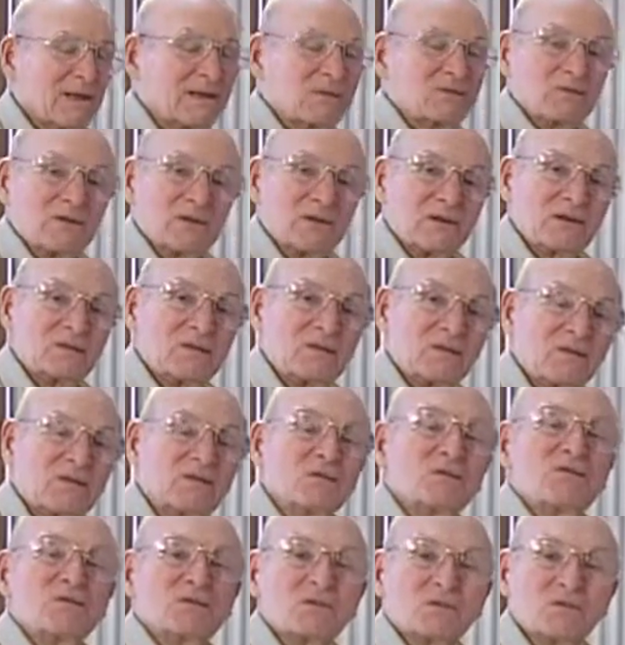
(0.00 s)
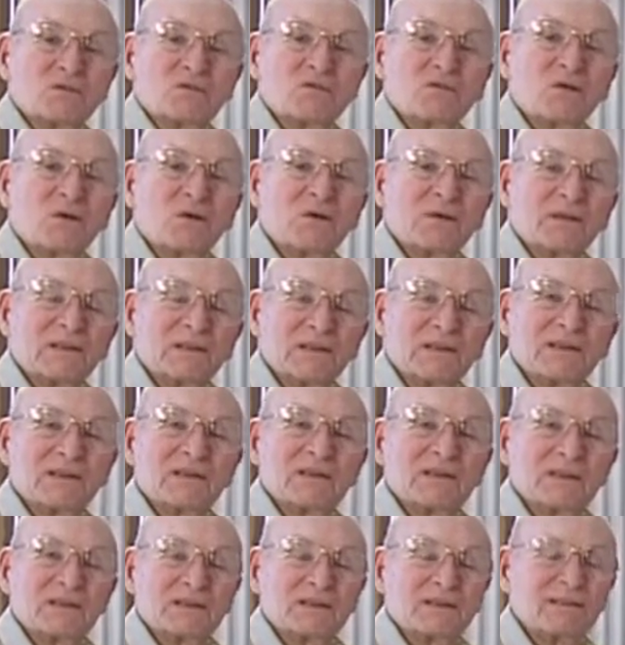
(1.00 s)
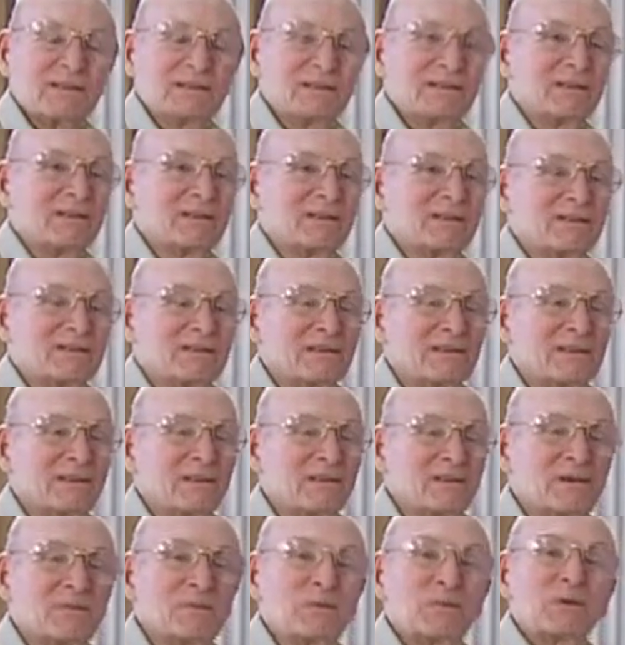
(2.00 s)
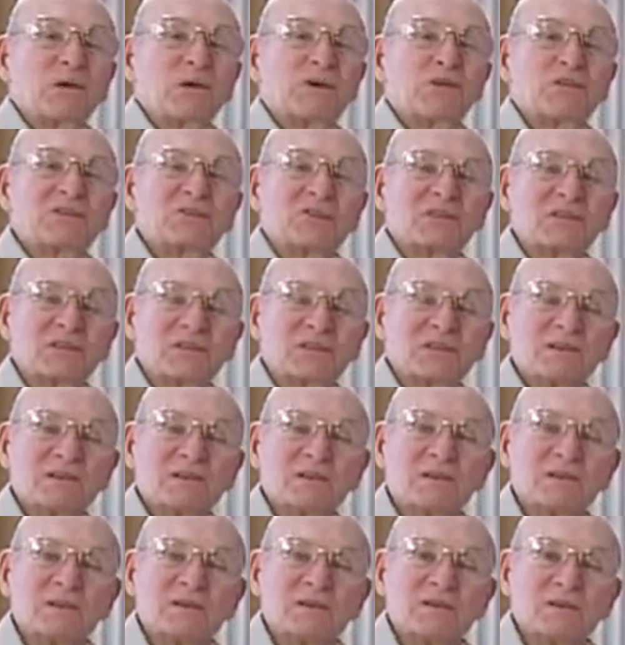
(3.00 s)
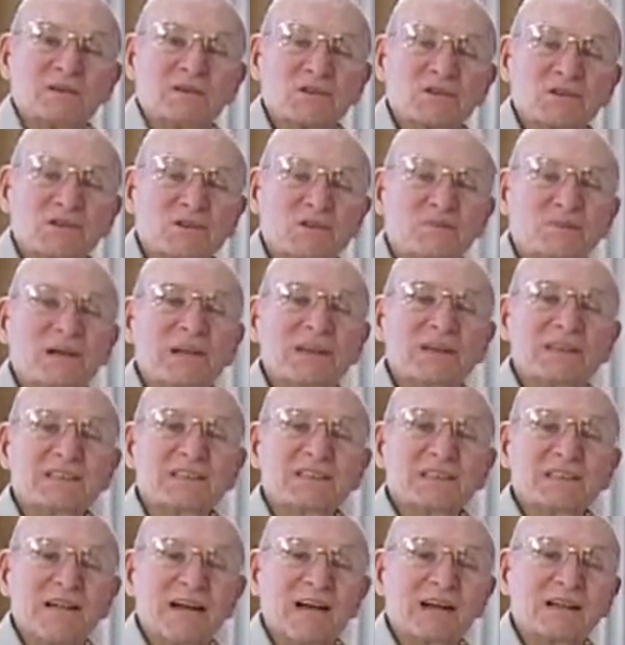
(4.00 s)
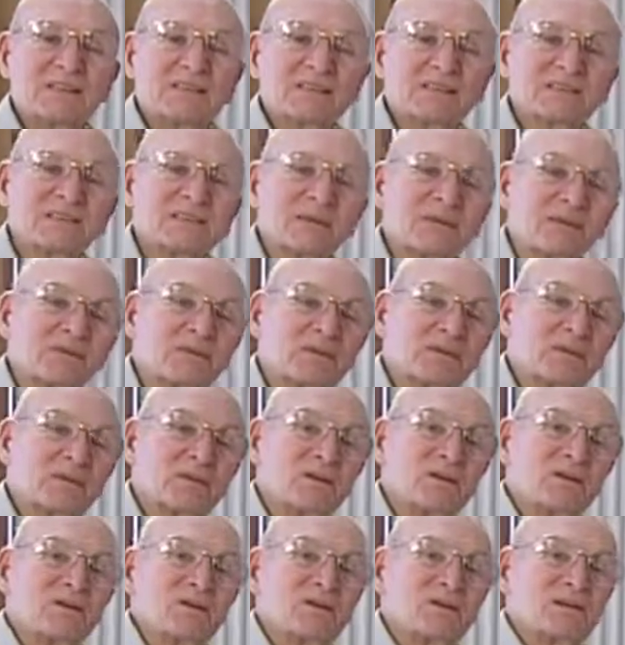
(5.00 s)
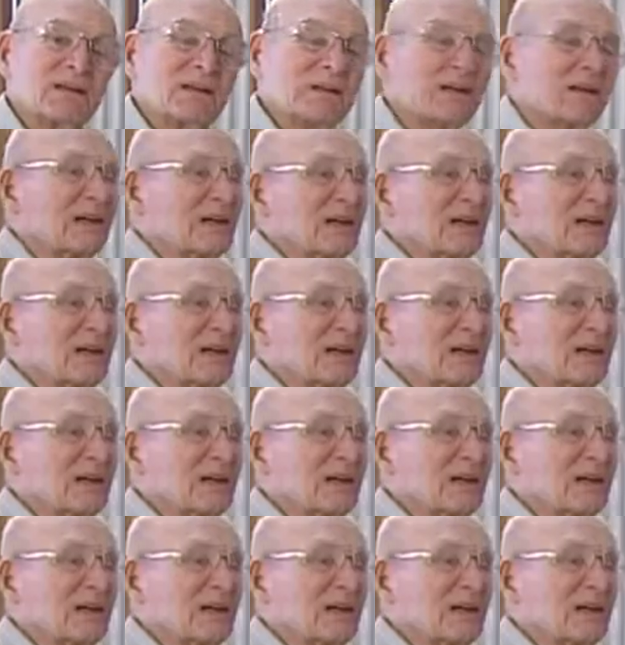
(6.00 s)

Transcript: we used to call the Persian space concept, you know, that